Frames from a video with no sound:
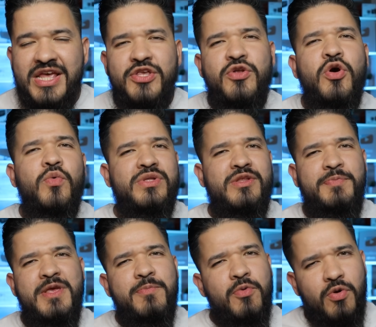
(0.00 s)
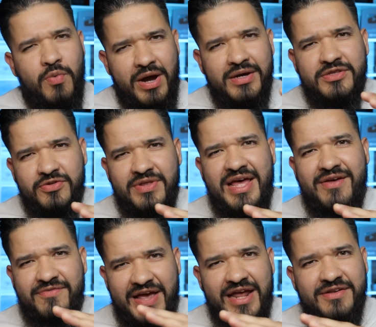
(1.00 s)
You know, when the people were walking through
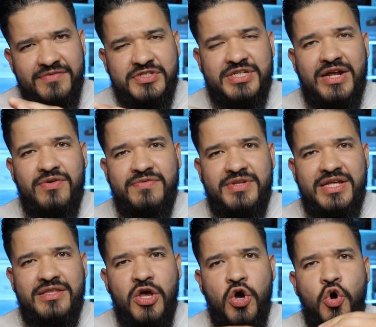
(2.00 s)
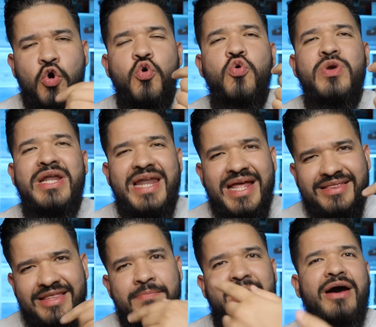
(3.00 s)
that valley of the shadow of death, who
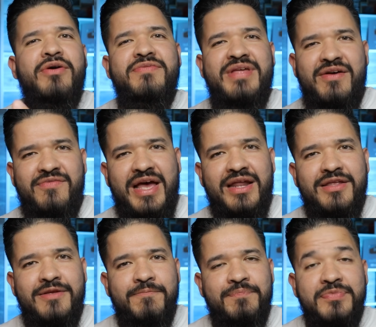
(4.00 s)
let them out of that valley?